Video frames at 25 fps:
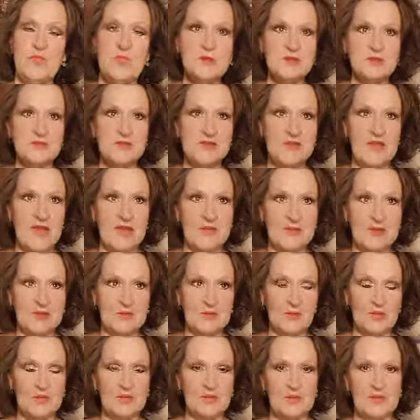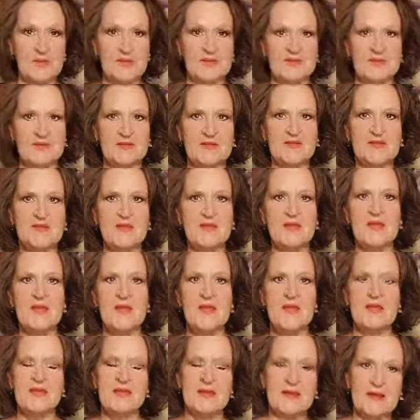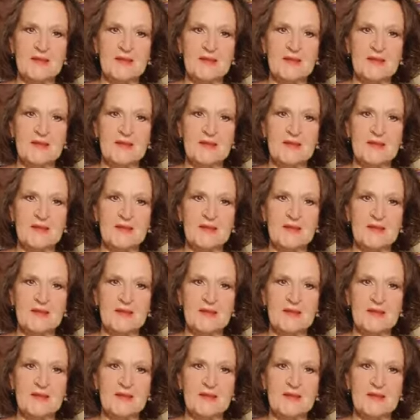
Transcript: to the online world of business. And then